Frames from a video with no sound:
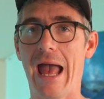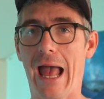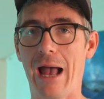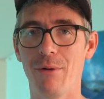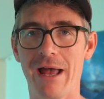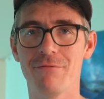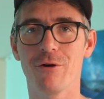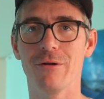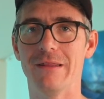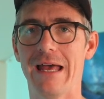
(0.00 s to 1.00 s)

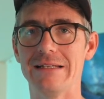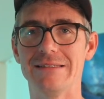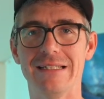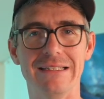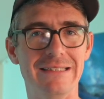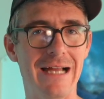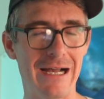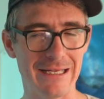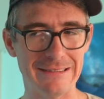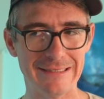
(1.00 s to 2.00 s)
However, that is
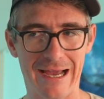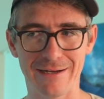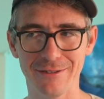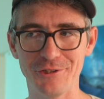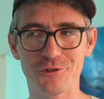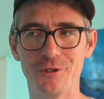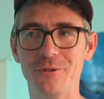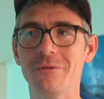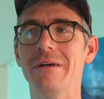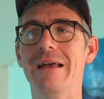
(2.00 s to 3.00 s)
not entirely
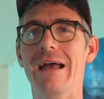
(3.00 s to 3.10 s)
true.